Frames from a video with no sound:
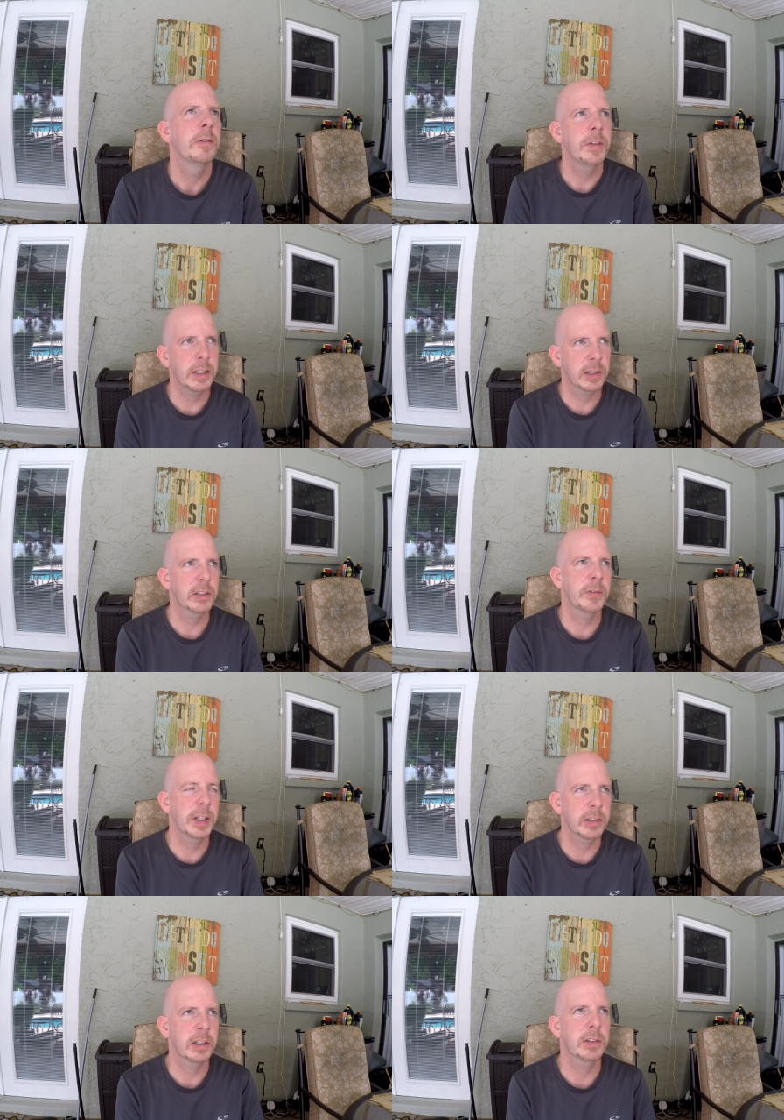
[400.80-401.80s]
Visas,
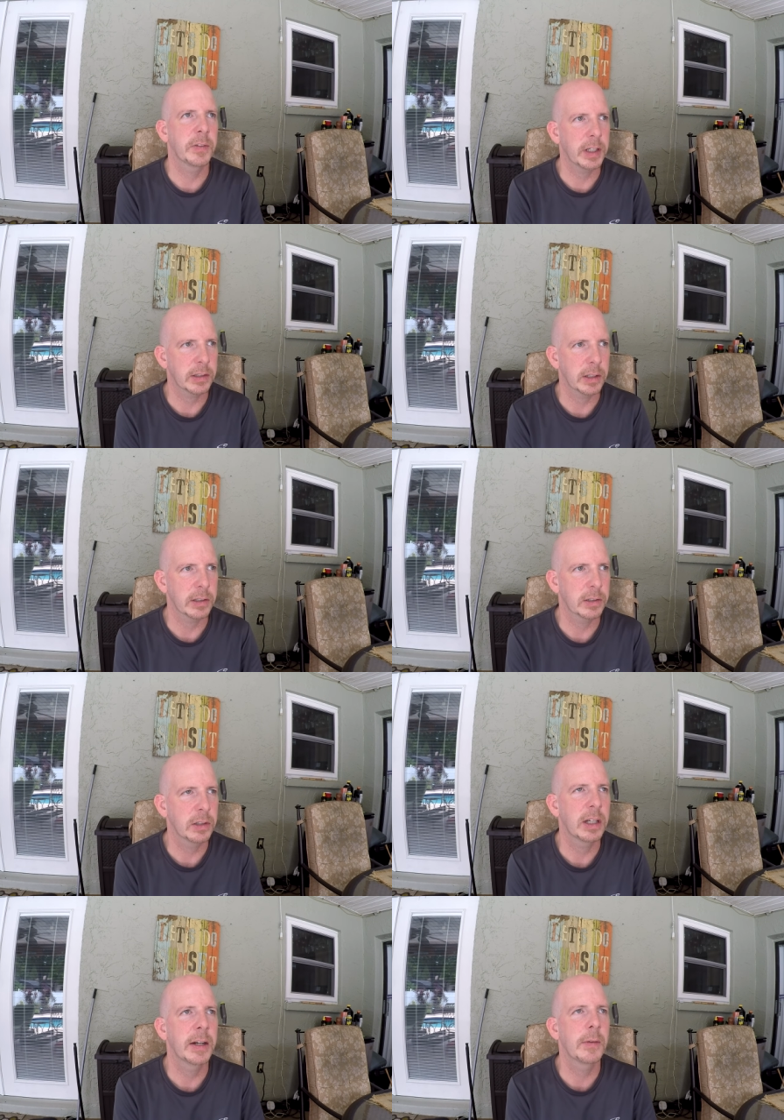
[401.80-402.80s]
visas, visas.
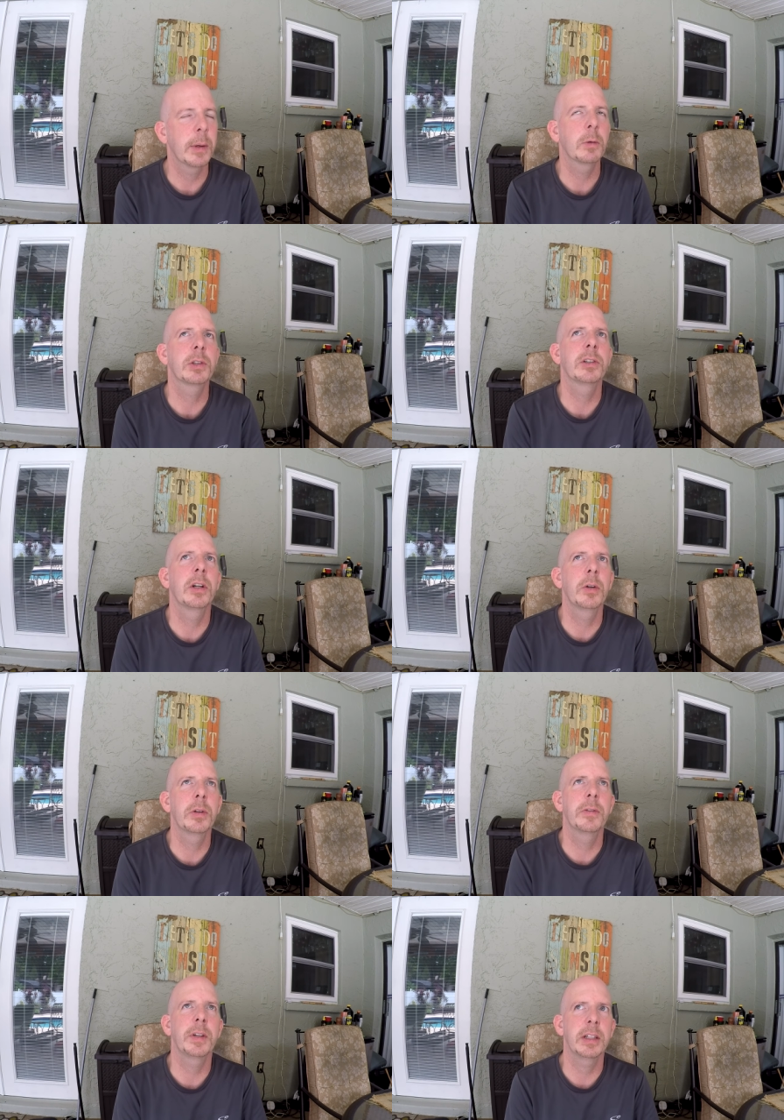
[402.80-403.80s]
Everyone wants to know
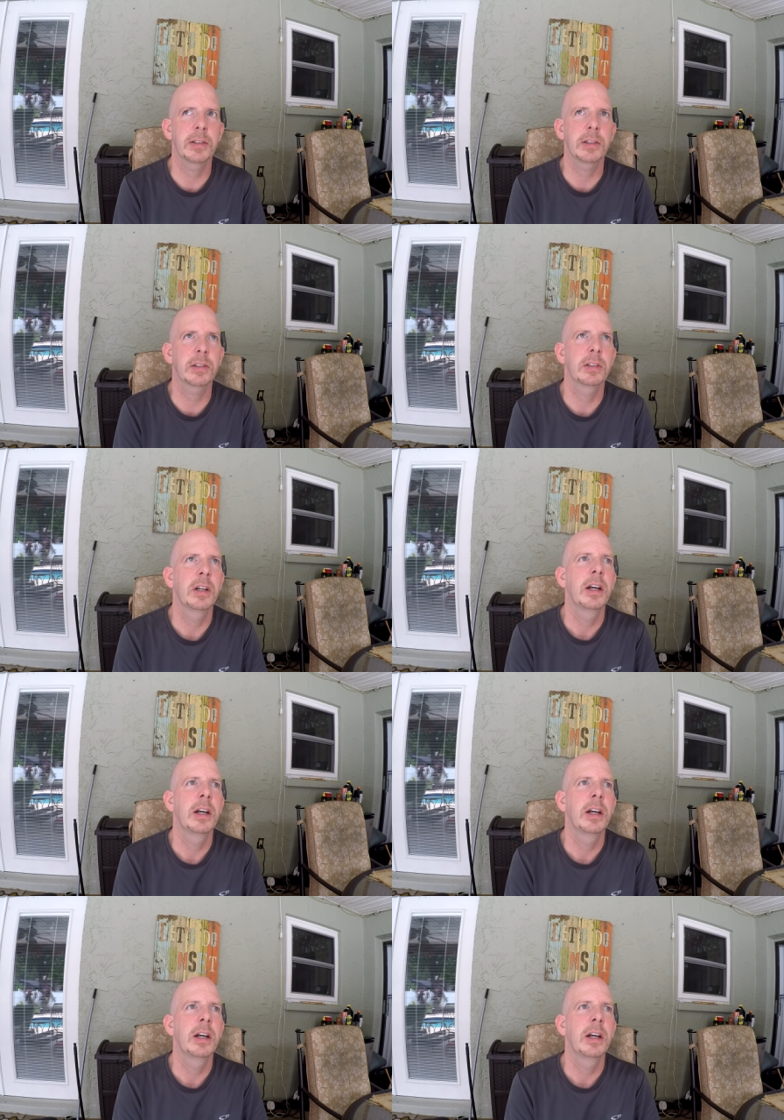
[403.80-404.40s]
the visas.